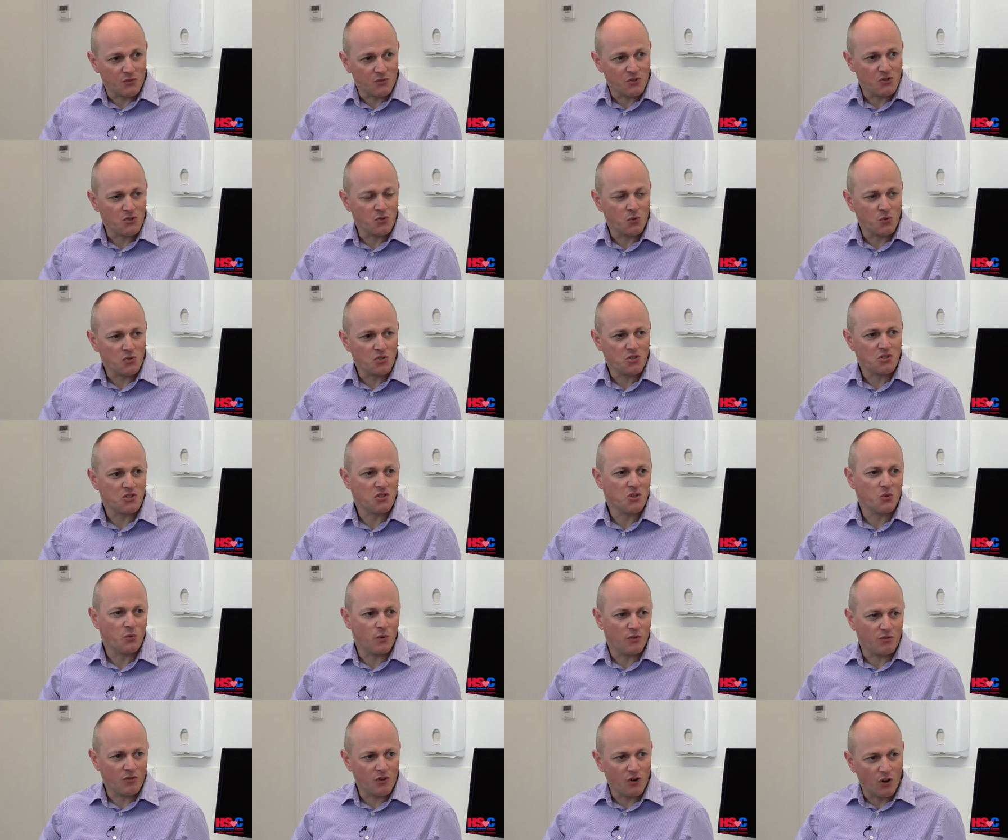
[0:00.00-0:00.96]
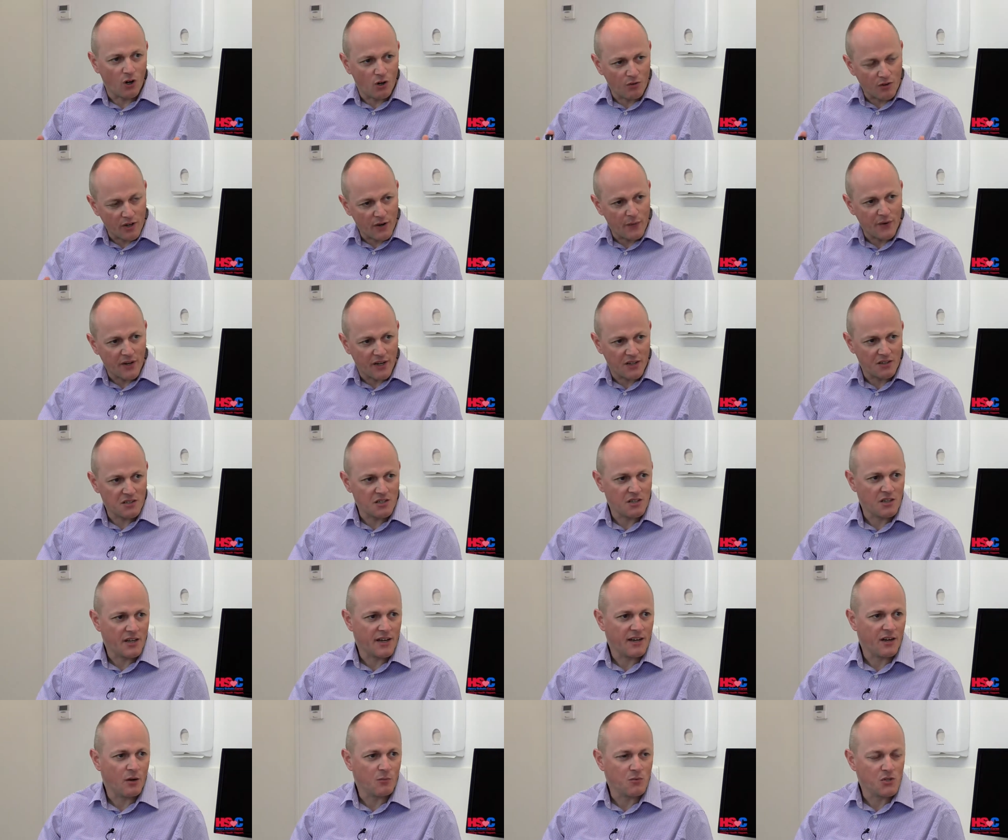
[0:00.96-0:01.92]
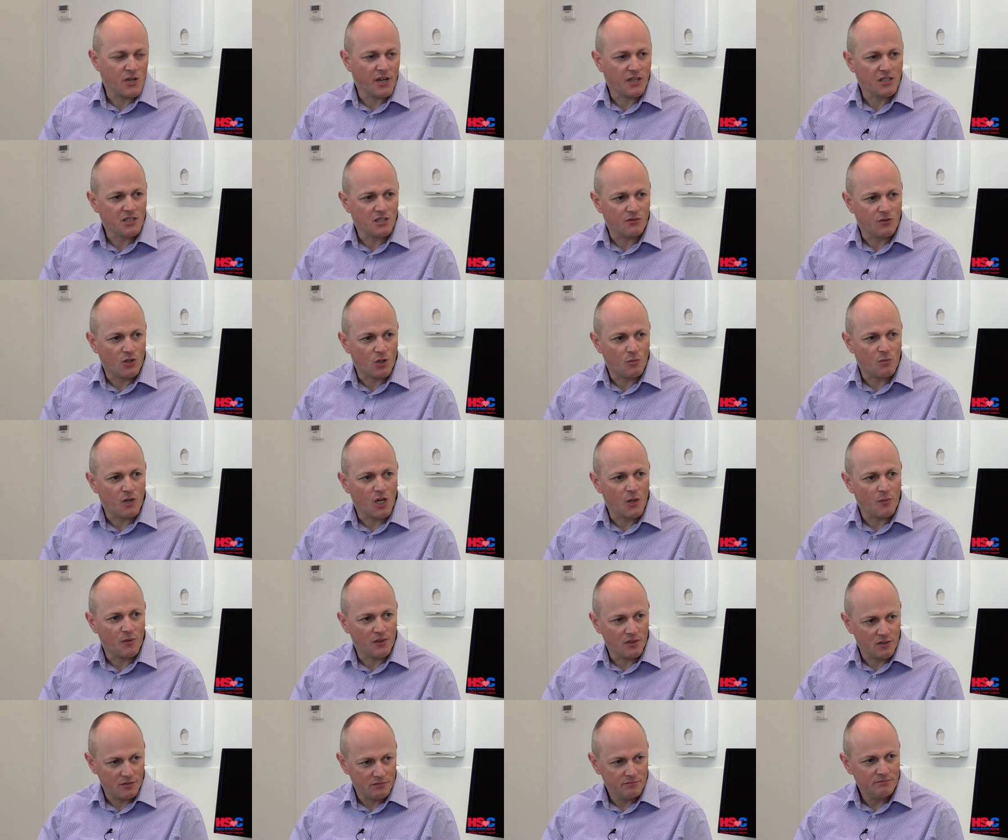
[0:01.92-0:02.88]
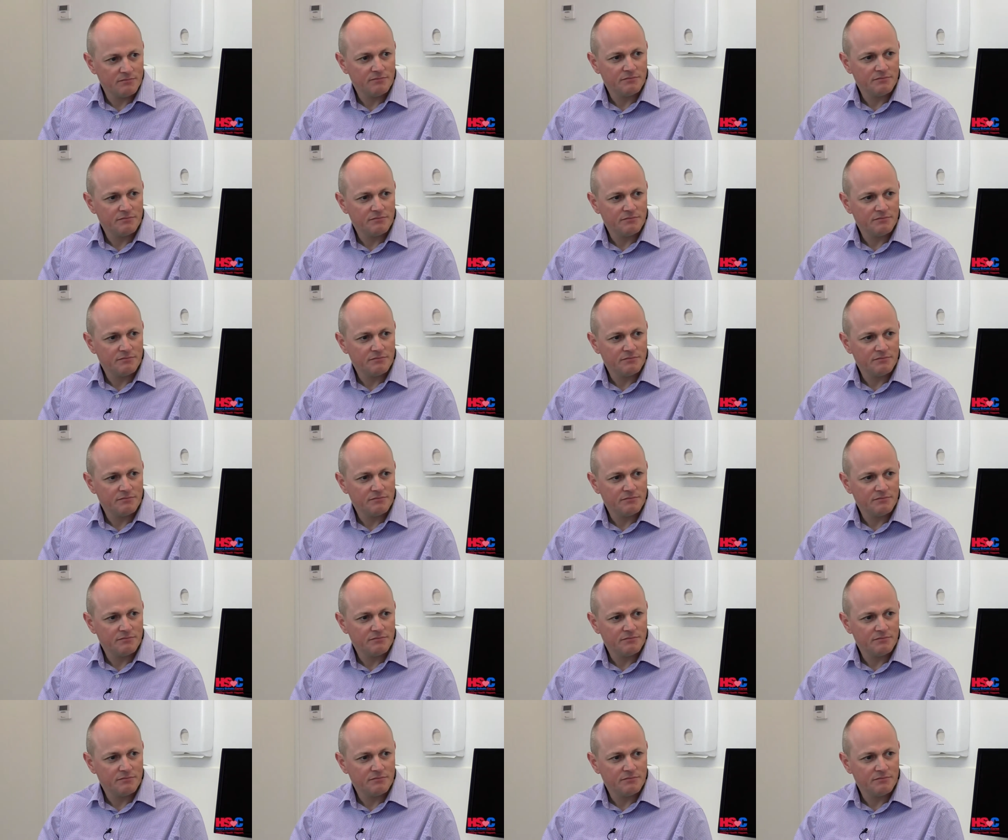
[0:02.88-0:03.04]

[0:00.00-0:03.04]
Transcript: the resources that we've got are going into that objective at the moment.